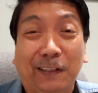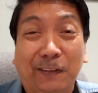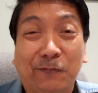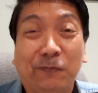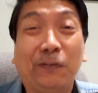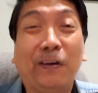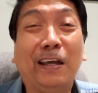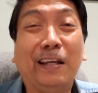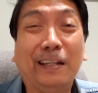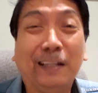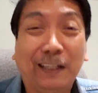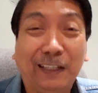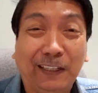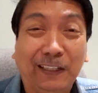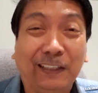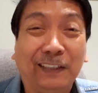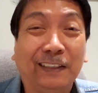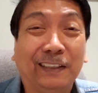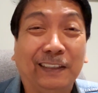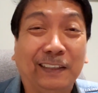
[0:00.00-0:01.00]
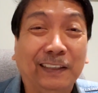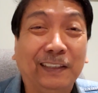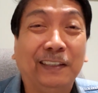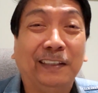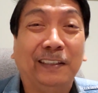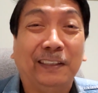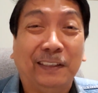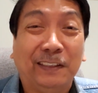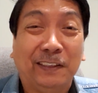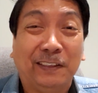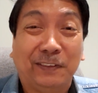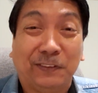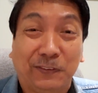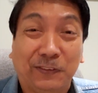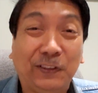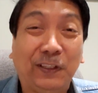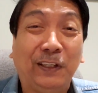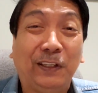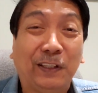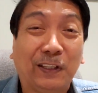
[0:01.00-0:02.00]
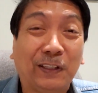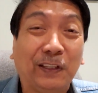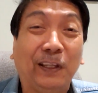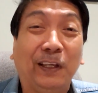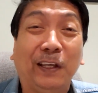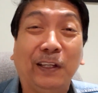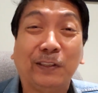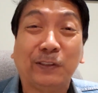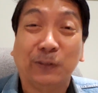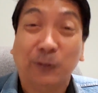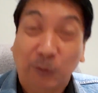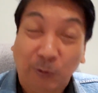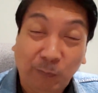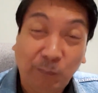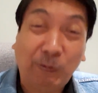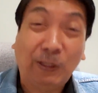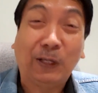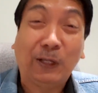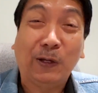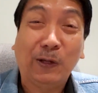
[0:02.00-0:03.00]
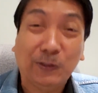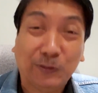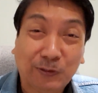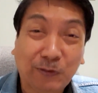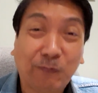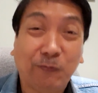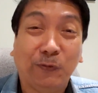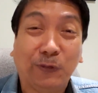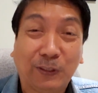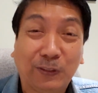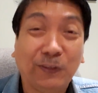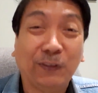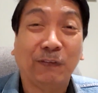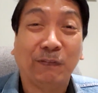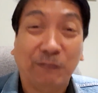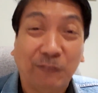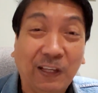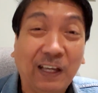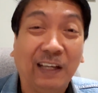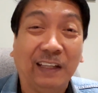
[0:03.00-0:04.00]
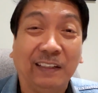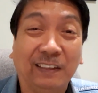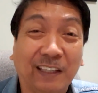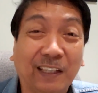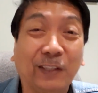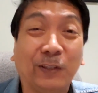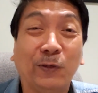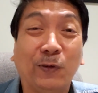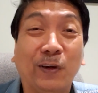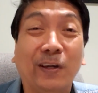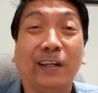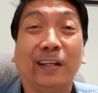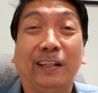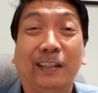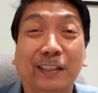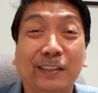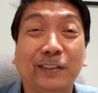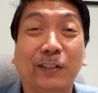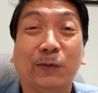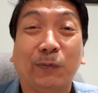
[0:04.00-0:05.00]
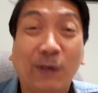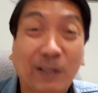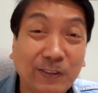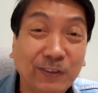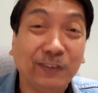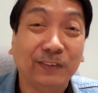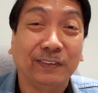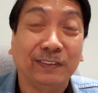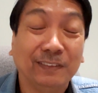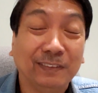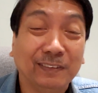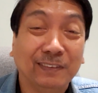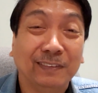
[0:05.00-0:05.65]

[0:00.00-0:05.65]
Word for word: finally see that it's because of what you've done that you are in that situation.